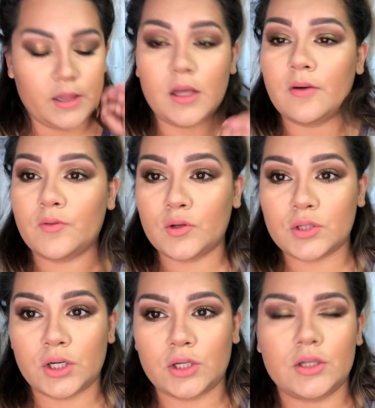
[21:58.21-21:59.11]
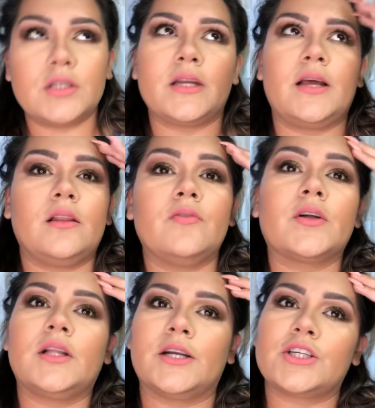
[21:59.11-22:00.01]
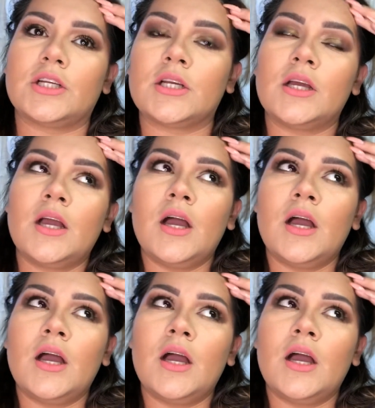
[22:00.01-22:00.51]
love those girls and I love the collection,